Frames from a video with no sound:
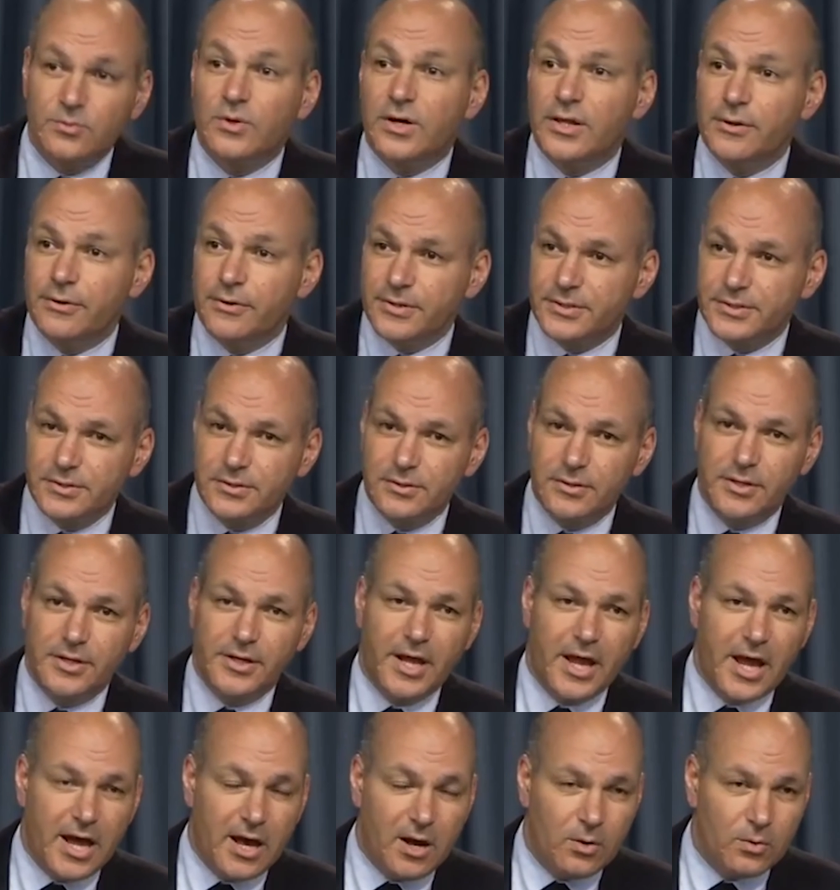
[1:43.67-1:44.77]
whether it's
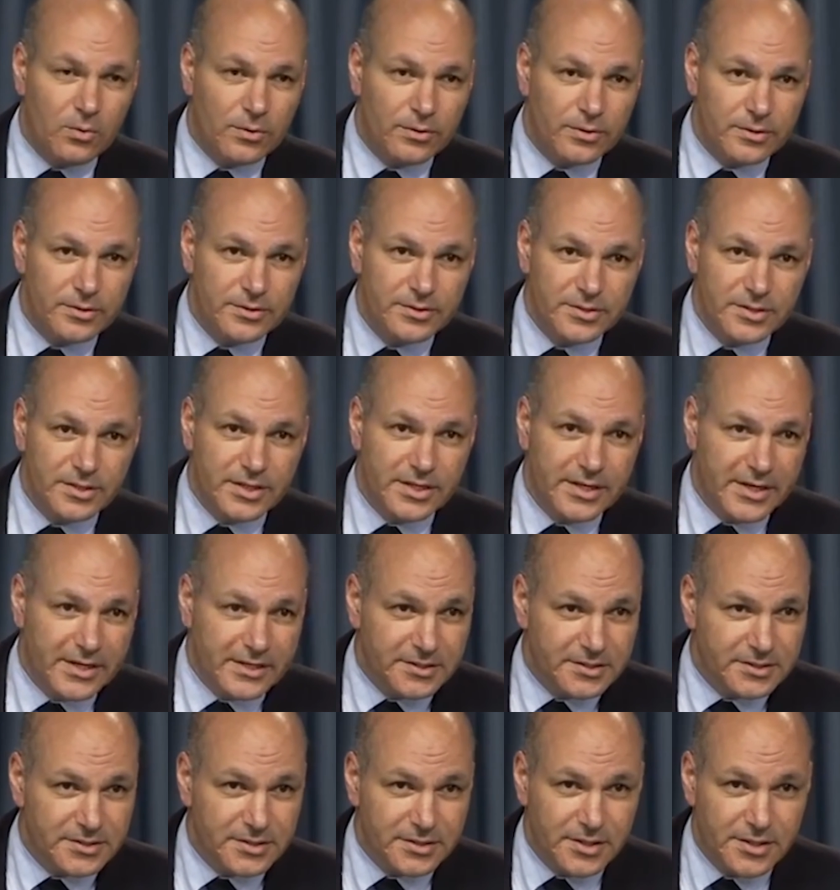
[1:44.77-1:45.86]
looking outward to the edges